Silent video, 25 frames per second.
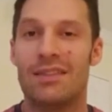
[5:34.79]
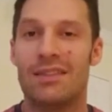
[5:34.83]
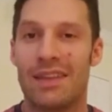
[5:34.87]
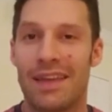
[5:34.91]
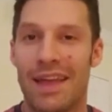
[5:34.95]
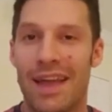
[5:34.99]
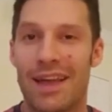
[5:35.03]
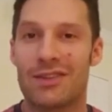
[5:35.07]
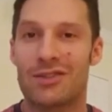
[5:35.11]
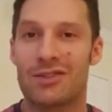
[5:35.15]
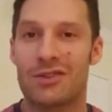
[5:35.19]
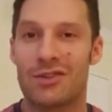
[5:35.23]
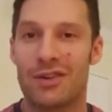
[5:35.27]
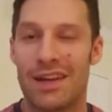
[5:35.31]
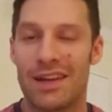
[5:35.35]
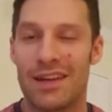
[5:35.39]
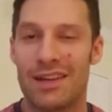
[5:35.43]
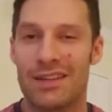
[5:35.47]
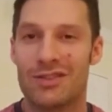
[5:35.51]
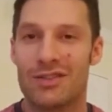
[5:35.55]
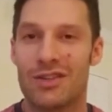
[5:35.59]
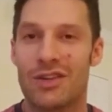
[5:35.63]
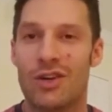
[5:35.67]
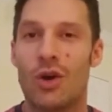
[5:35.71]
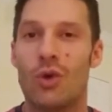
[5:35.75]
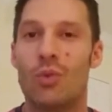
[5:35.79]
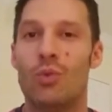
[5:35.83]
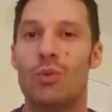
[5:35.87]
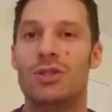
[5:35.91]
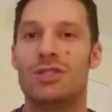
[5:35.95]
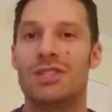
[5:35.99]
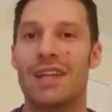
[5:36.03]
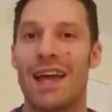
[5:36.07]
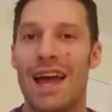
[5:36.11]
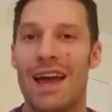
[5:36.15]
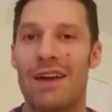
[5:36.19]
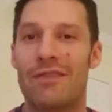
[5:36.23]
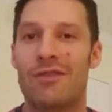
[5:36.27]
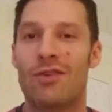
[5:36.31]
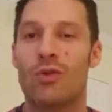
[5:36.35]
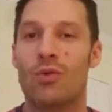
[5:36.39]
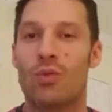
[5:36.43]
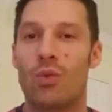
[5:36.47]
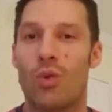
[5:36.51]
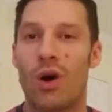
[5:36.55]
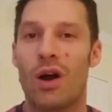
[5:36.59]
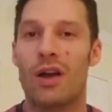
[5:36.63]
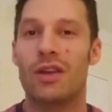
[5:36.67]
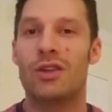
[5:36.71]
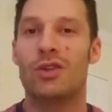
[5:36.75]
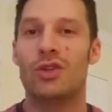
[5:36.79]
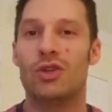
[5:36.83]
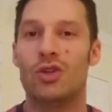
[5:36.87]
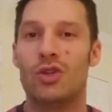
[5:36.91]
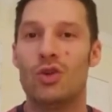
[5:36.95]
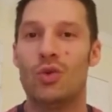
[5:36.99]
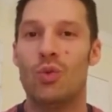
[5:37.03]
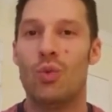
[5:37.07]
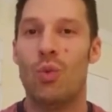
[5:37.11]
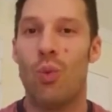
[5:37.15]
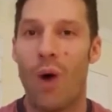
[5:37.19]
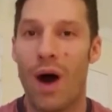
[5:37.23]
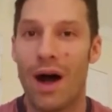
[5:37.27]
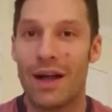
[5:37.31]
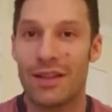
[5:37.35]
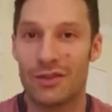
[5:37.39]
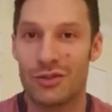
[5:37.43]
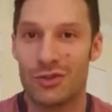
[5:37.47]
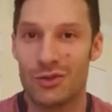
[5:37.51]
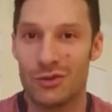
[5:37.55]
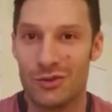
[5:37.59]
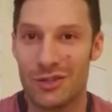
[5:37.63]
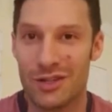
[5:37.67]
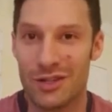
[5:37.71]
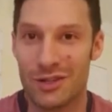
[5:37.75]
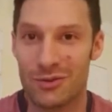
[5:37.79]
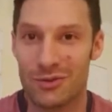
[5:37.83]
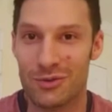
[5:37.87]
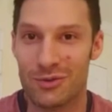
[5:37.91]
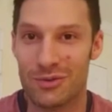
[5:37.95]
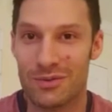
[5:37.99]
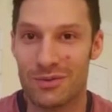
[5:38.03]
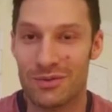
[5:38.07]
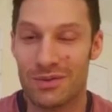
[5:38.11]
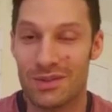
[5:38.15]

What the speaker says: The answer is whichever one you want to do.